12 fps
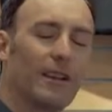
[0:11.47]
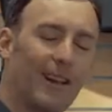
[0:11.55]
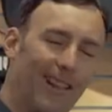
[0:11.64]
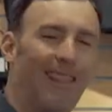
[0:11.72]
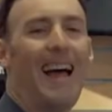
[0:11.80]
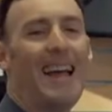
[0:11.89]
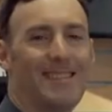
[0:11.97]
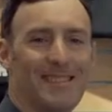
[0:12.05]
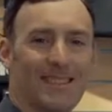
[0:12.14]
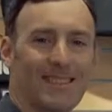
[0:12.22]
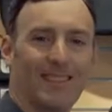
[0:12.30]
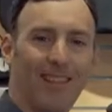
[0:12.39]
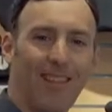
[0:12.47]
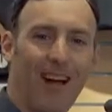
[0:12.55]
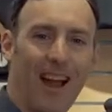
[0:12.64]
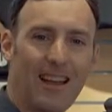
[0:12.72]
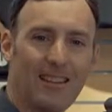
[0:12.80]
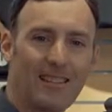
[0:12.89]
classics in the
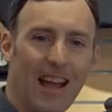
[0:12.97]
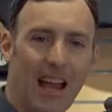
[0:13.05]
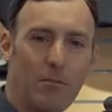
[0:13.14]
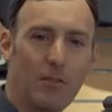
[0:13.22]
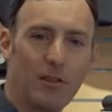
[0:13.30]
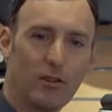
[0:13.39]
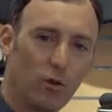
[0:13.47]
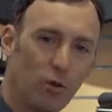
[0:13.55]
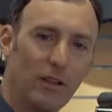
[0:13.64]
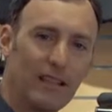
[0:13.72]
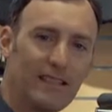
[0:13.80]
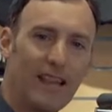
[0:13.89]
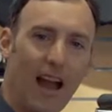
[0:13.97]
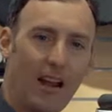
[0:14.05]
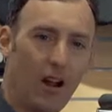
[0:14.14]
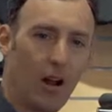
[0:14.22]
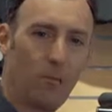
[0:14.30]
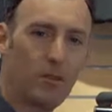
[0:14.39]
line has got to be the Thule
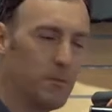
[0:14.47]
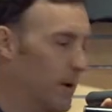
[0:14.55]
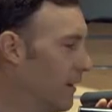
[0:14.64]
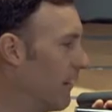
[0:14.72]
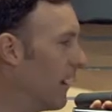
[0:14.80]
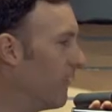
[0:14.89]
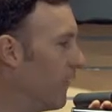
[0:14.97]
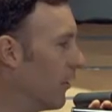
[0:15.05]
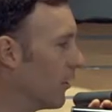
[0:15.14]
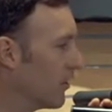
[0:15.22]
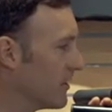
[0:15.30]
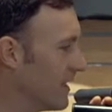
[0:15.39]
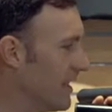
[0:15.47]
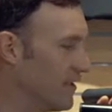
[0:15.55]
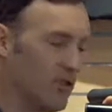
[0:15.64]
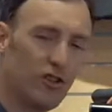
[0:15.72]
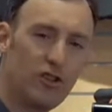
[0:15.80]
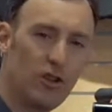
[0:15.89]
Sidearm. It's been around for a
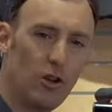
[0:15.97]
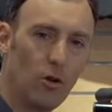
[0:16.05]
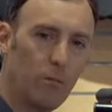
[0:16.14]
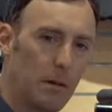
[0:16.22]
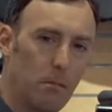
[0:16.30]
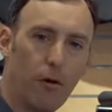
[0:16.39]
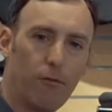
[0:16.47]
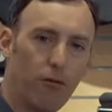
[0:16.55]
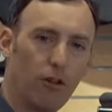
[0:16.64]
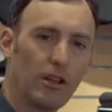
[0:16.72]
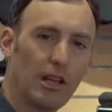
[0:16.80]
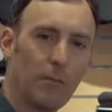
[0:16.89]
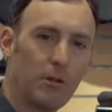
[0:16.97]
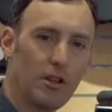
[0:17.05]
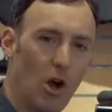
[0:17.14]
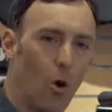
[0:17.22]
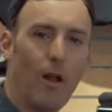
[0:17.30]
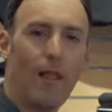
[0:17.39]
season or two and people have really come to
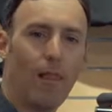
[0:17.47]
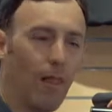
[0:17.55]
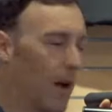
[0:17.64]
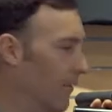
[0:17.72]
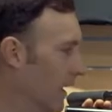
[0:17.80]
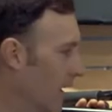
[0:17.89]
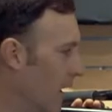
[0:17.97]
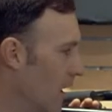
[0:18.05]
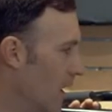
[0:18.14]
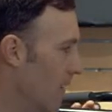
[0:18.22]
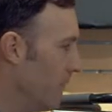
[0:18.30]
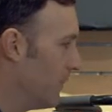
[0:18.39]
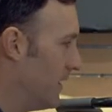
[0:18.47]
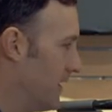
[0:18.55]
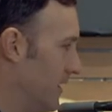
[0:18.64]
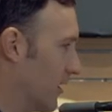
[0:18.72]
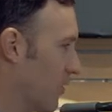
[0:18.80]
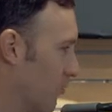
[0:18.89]
know it and love it.
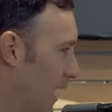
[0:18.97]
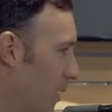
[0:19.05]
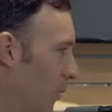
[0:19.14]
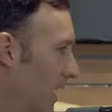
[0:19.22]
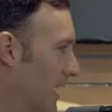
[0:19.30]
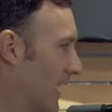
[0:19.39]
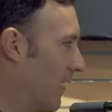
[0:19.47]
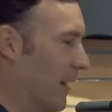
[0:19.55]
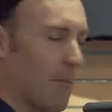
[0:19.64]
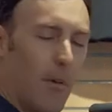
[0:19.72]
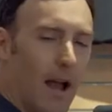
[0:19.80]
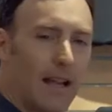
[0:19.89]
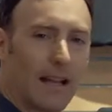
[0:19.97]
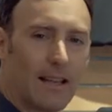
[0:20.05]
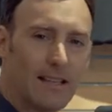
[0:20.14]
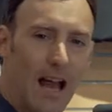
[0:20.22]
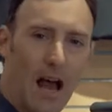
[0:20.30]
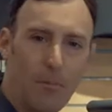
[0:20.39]
This is a great way to carry a bike
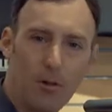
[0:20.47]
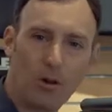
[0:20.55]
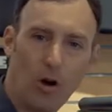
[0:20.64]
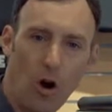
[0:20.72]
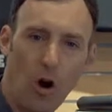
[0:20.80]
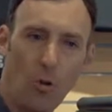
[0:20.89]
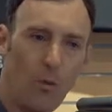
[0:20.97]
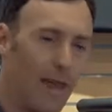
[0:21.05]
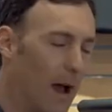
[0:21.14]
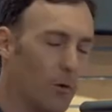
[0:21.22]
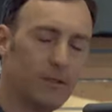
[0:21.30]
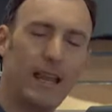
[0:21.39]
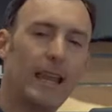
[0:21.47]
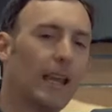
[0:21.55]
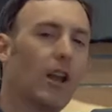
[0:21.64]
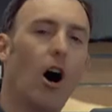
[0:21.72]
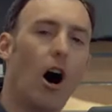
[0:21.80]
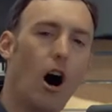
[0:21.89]
on top of the car without
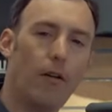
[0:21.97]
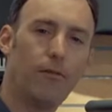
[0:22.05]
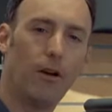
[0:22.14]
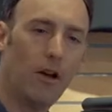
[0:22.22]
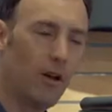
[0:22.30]
taking off